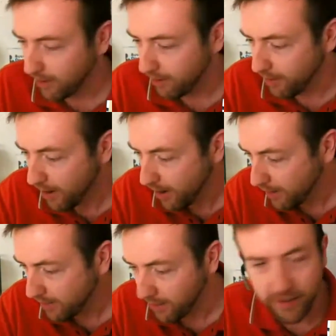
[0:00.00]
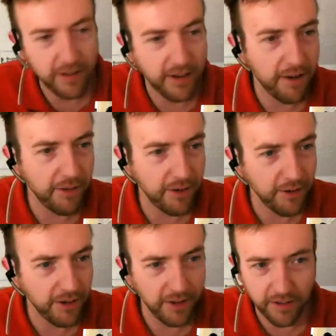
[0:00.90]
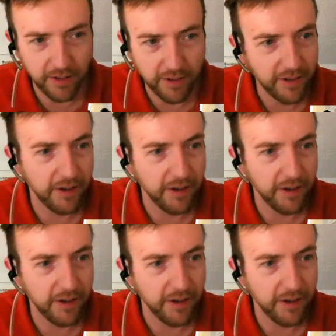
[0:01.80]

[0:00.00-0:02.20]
So delighted to have you join us.